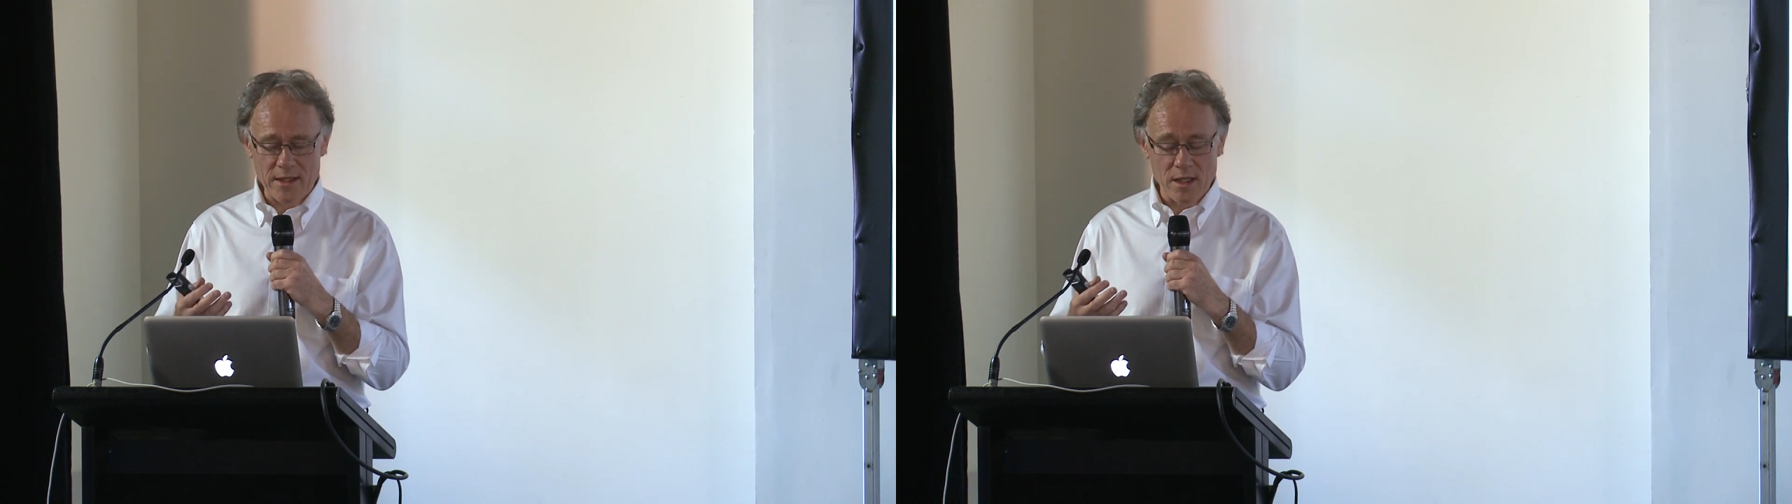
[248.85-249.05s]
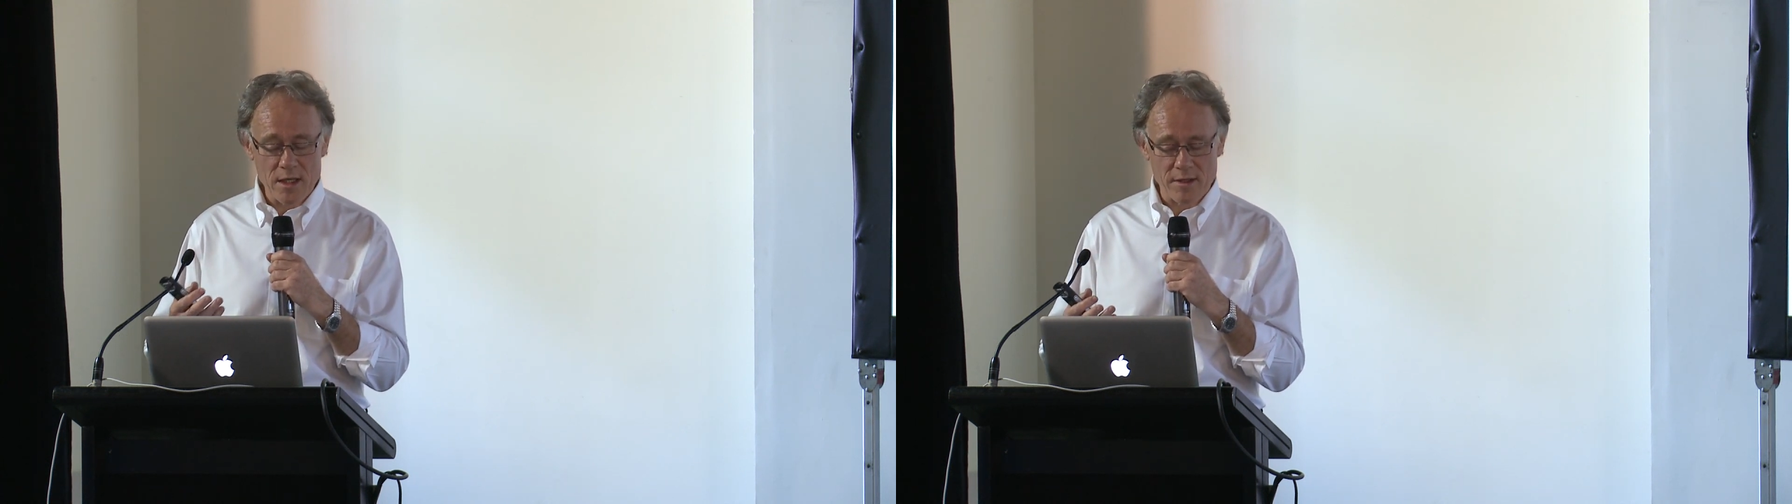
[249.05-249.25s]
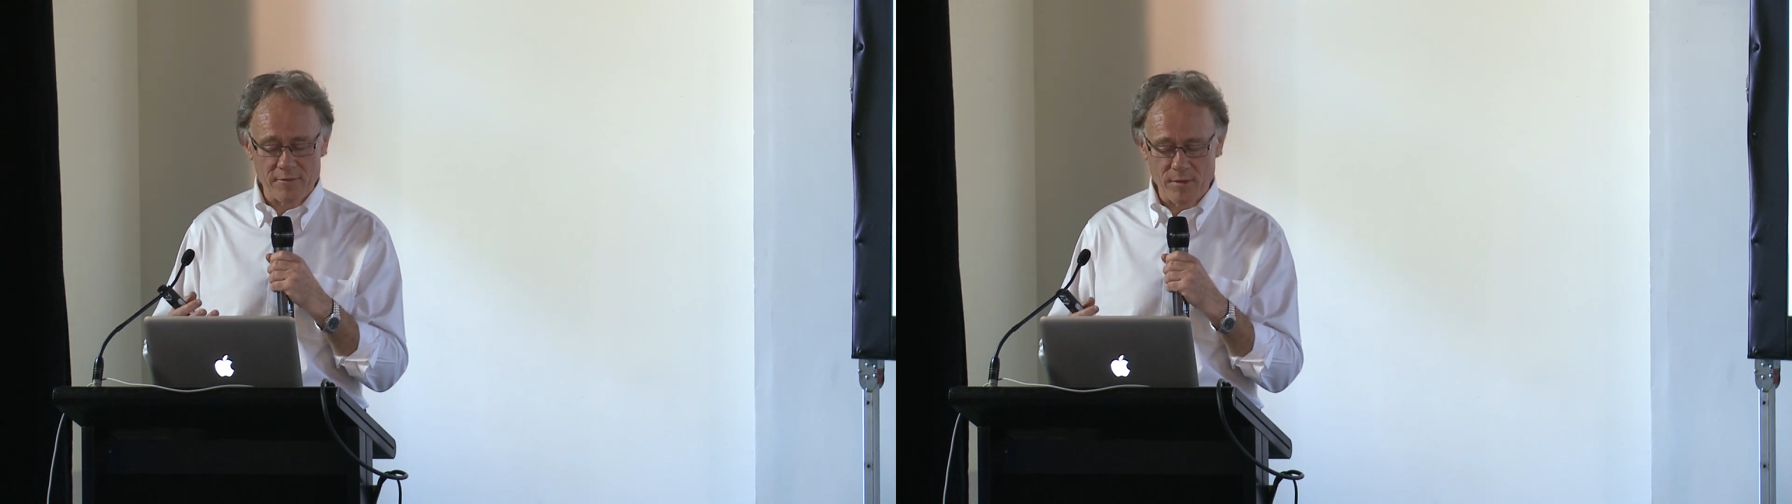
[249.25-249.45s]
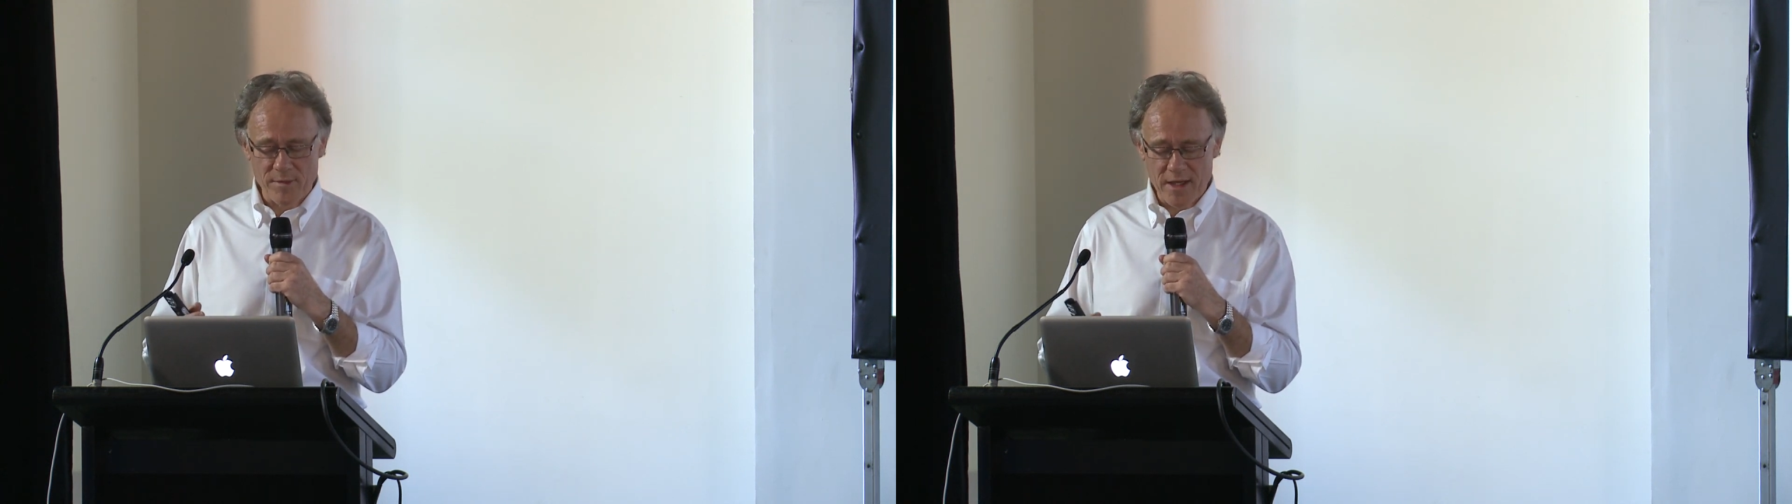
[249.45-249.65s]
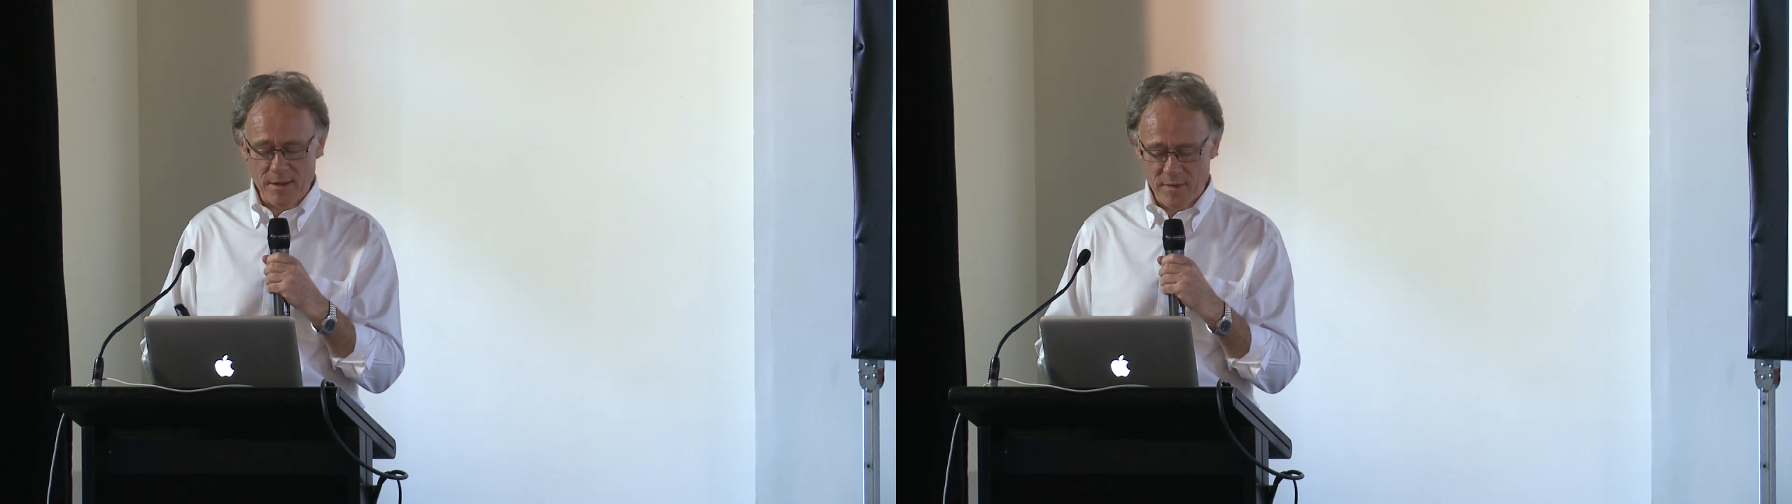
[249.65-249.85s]
learn
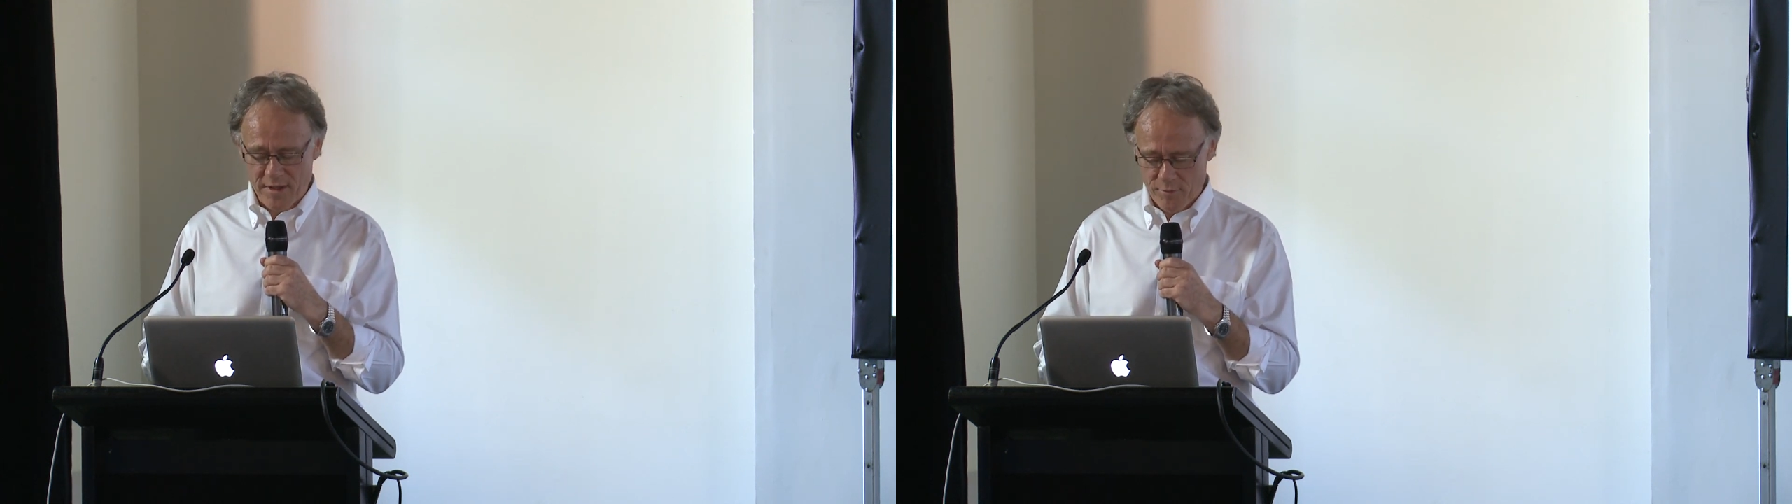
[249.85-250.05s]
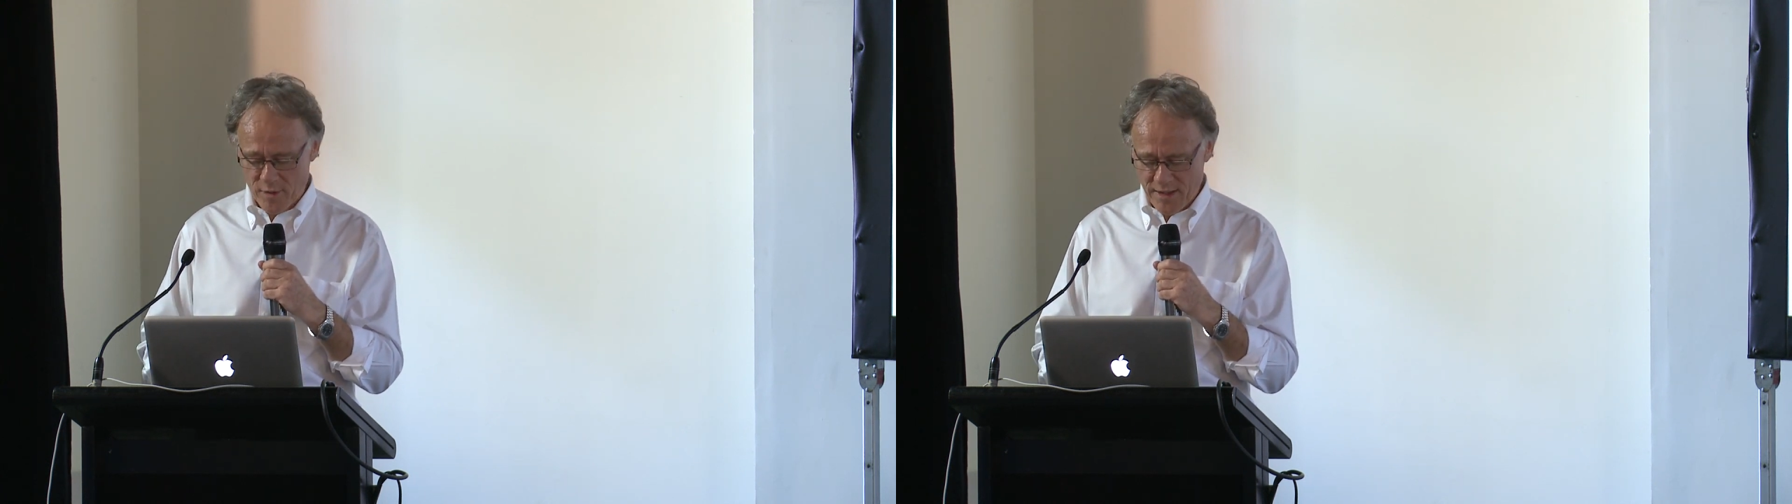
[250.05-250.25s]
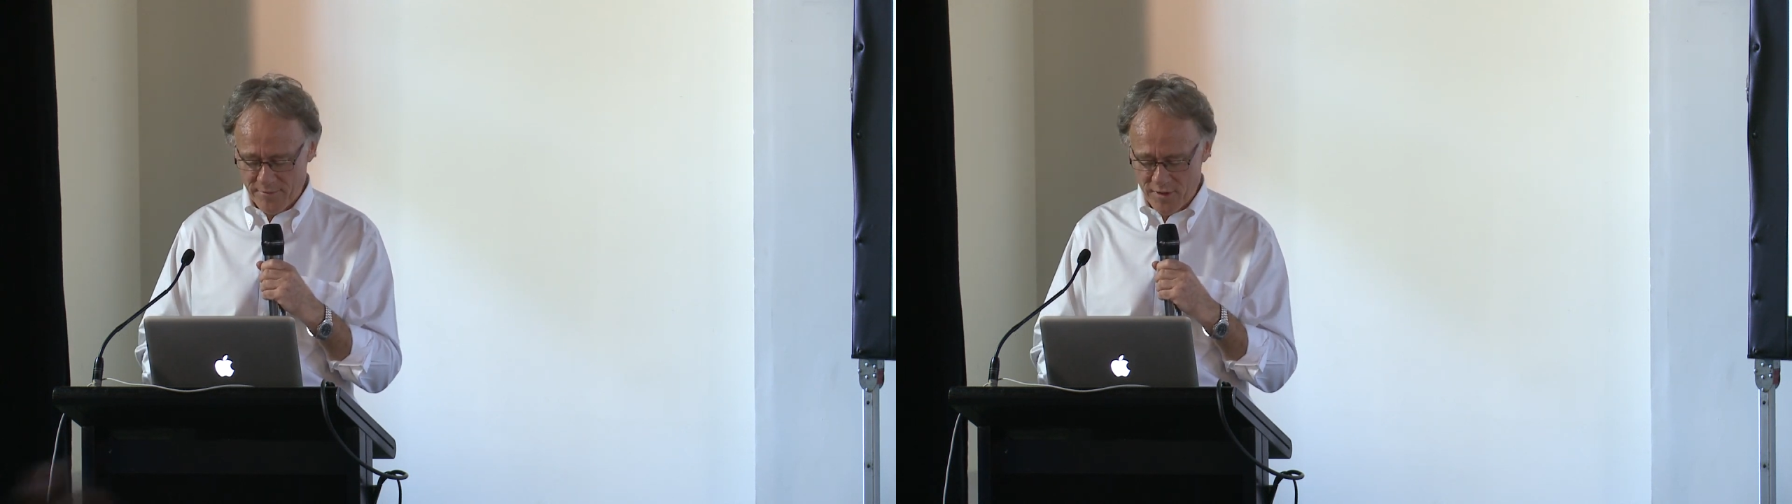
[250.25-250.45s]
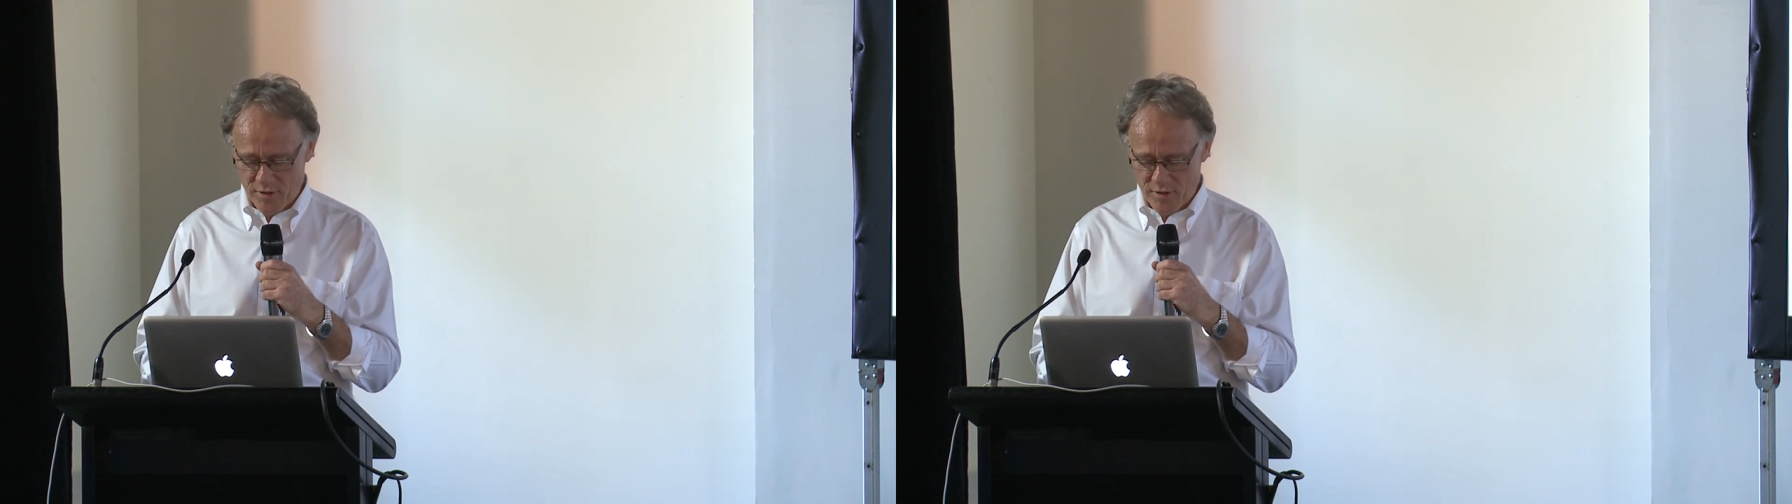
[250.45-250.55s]
from them if we have